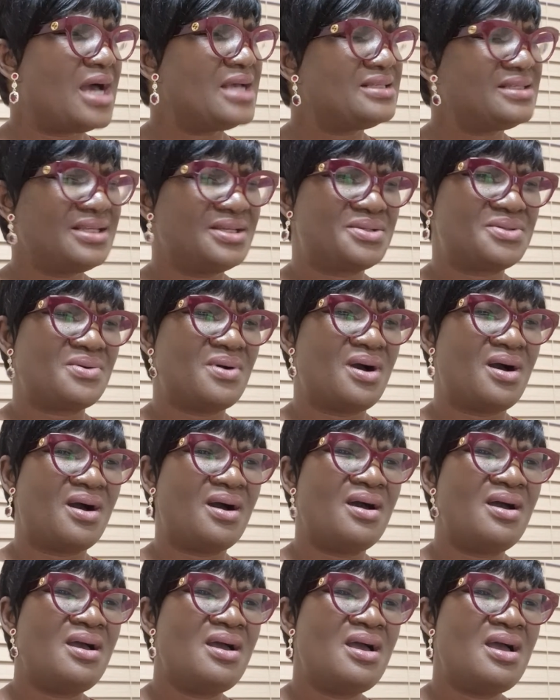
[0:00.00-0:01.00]
I said to
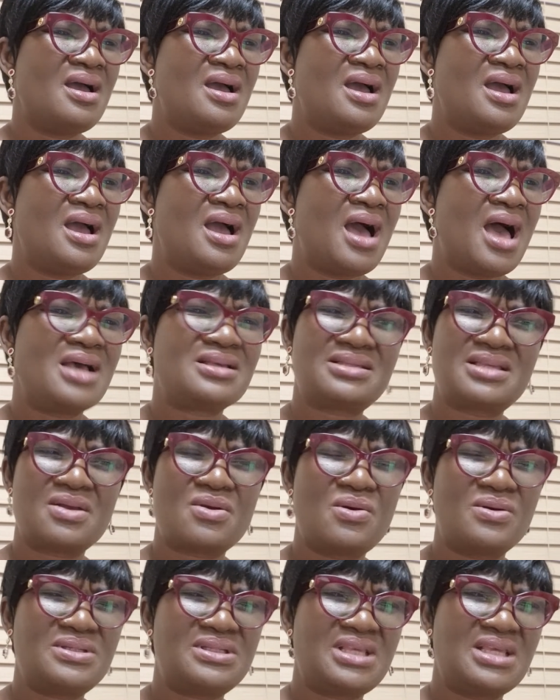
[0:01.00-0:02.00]
her, I said,
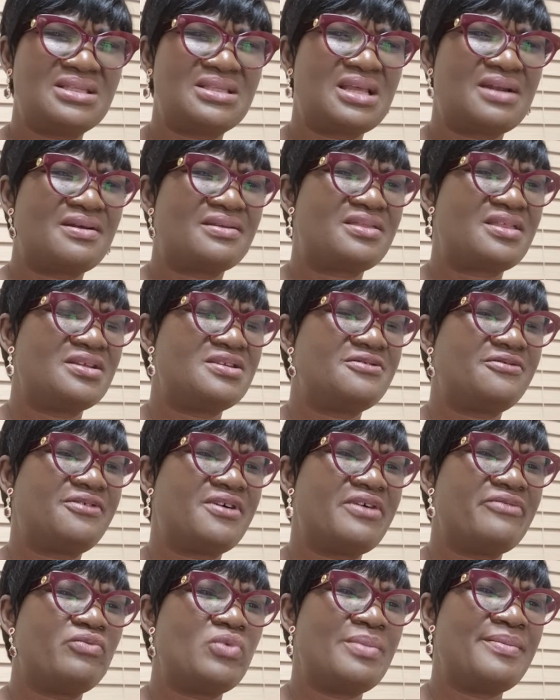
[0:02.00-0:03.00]
God says there are
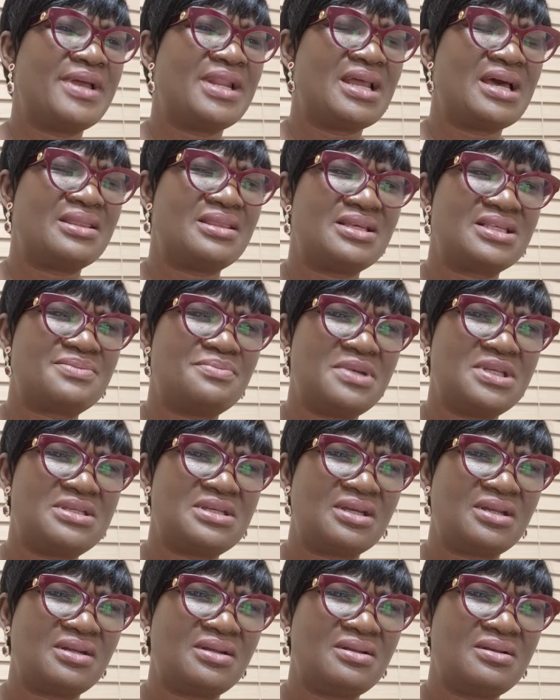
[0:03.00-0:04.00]
35 women at this
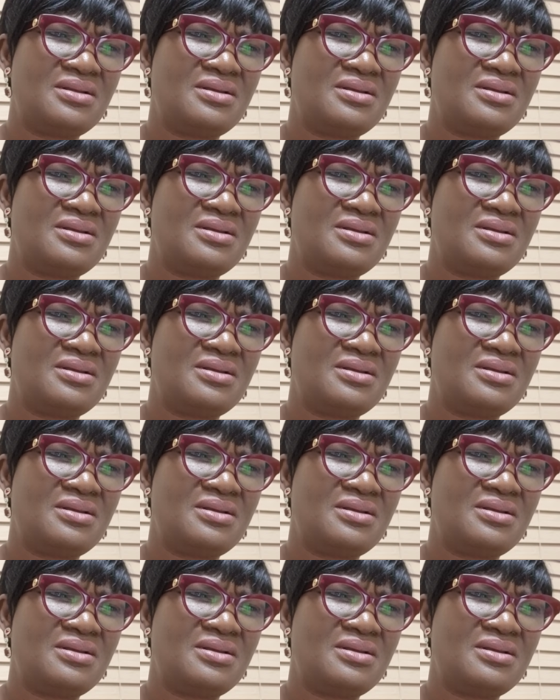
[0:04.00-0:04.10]
meeting.